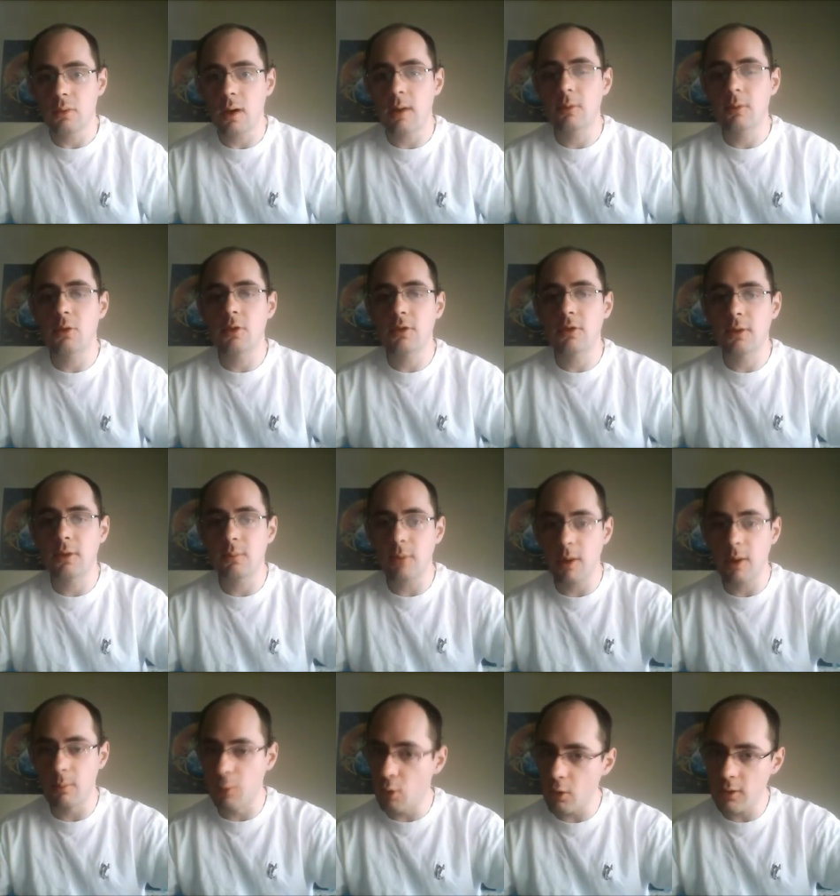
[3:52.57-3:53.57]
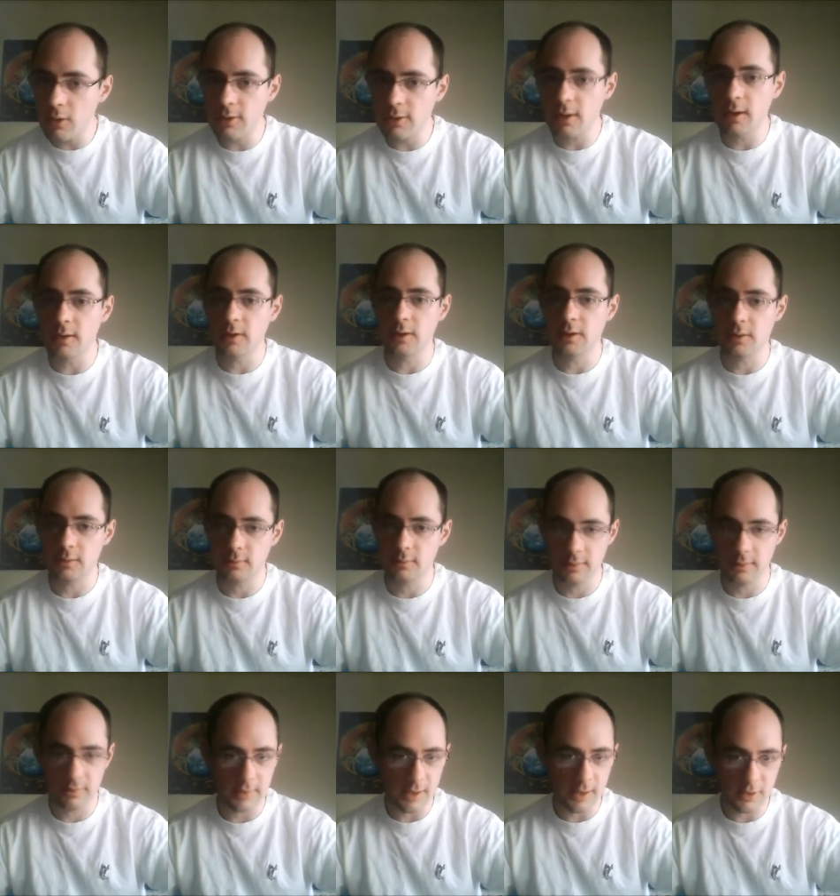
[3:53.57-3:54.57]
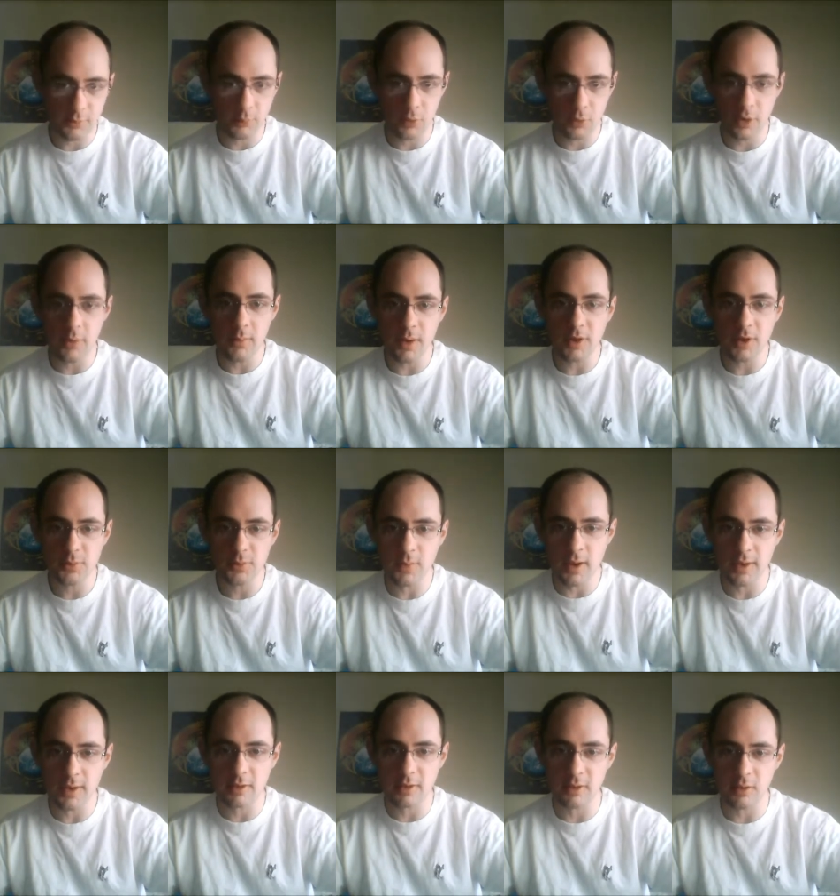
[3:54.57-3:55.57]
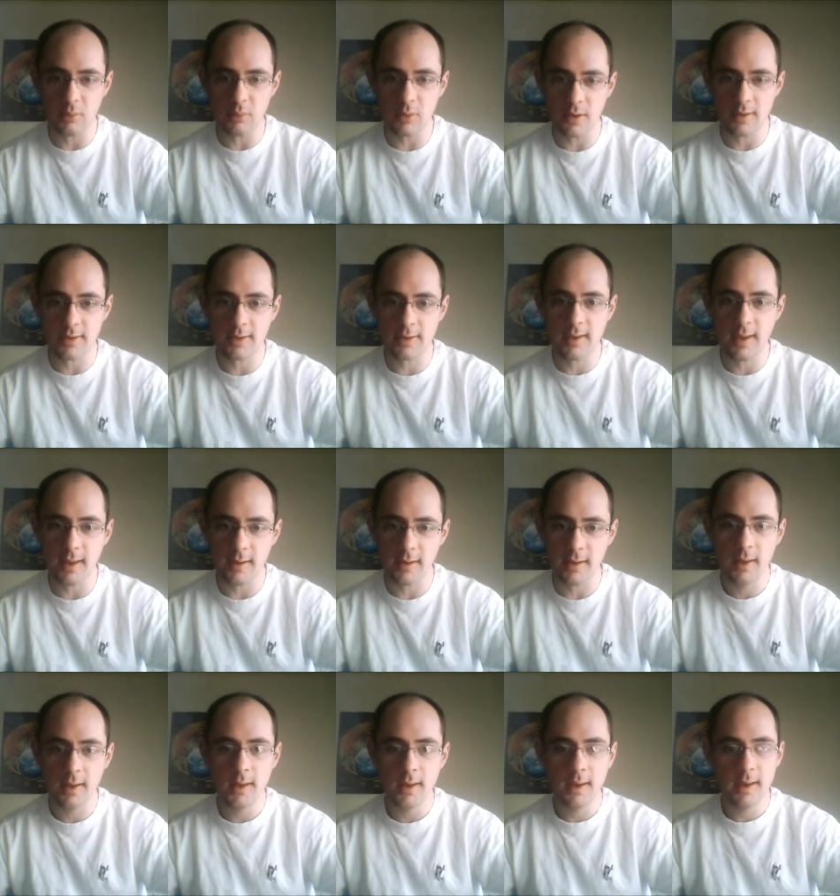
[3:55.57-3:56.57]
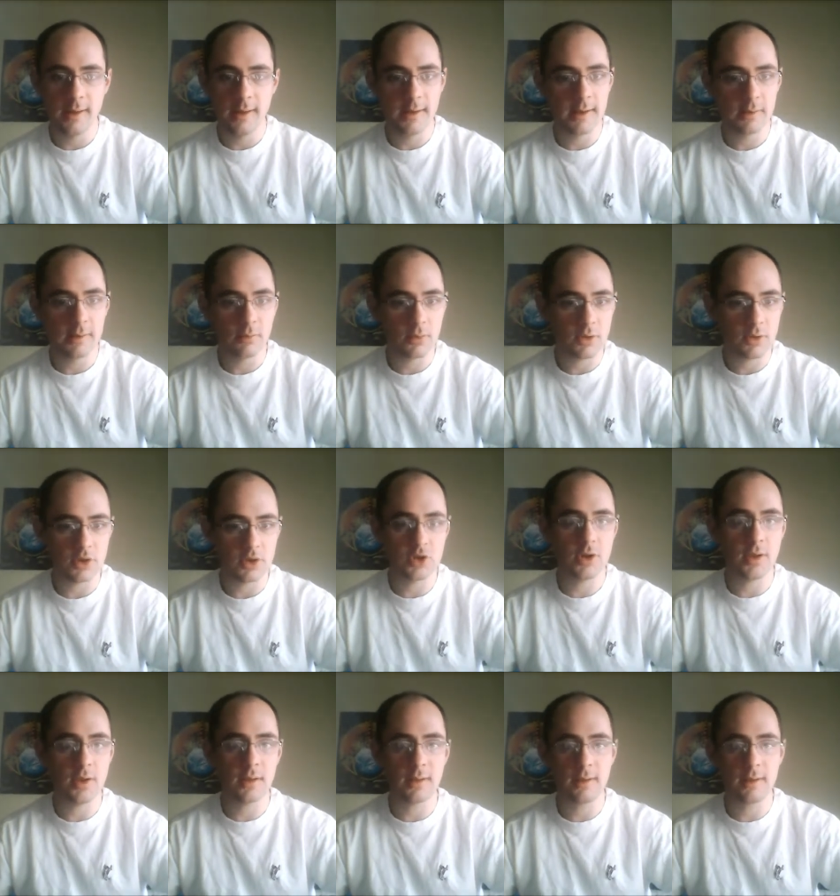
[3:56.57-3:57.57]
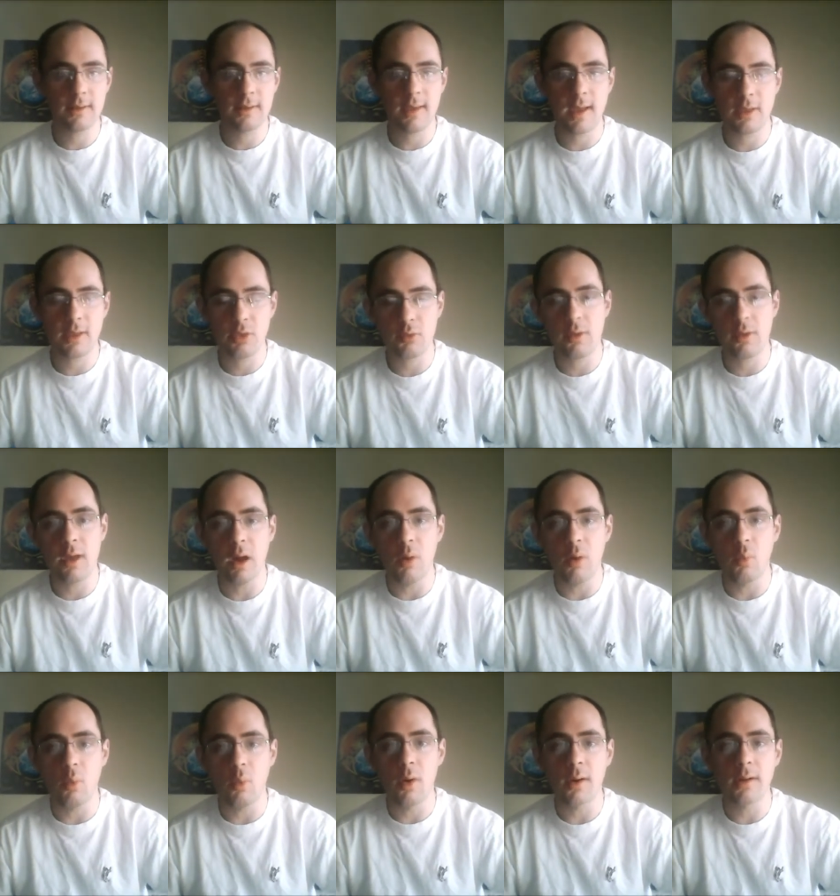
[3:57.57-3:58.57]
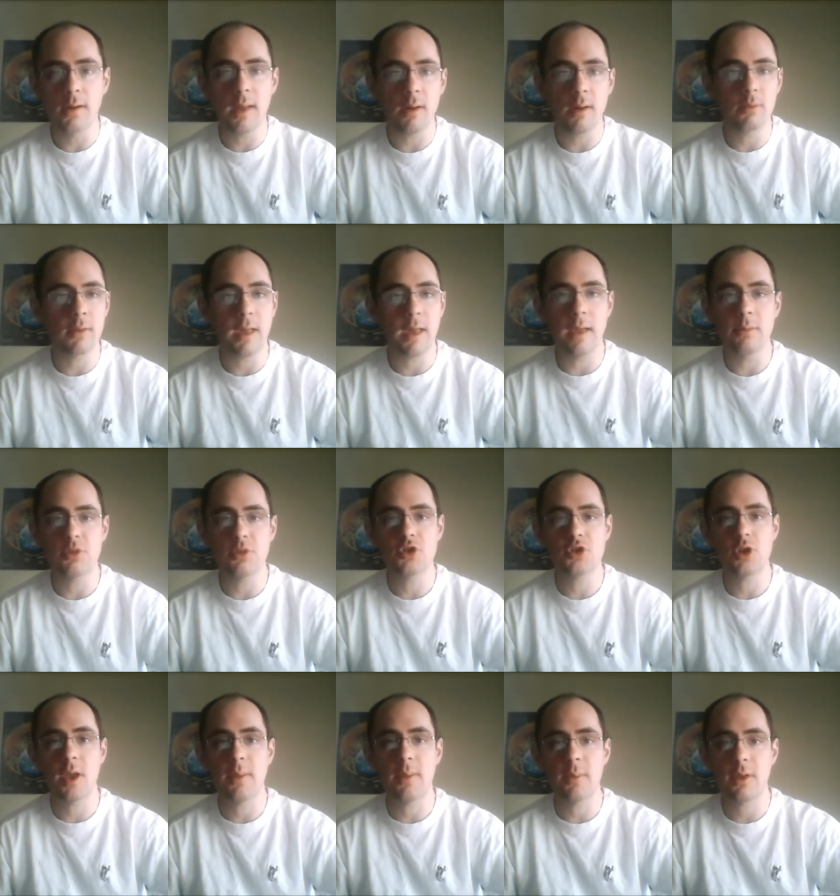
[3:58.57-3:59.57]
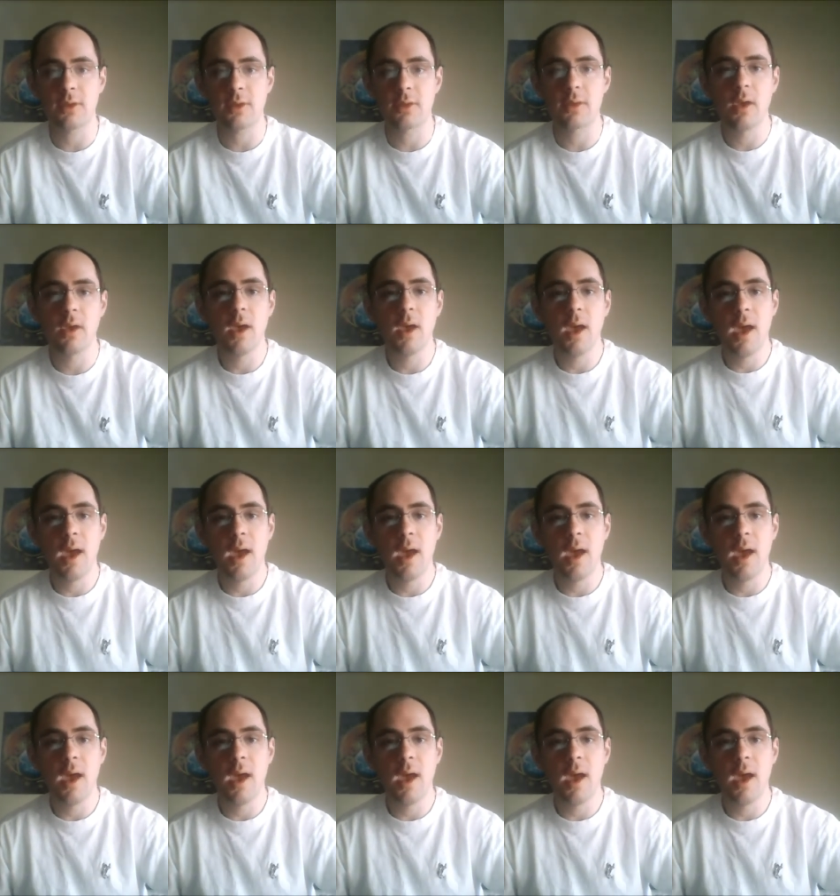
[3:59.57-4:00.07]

"I'm going to stick my boys on you." And that's pretty much basically what he said. And then when the Shield attacked 3-on-1, out came Sheamus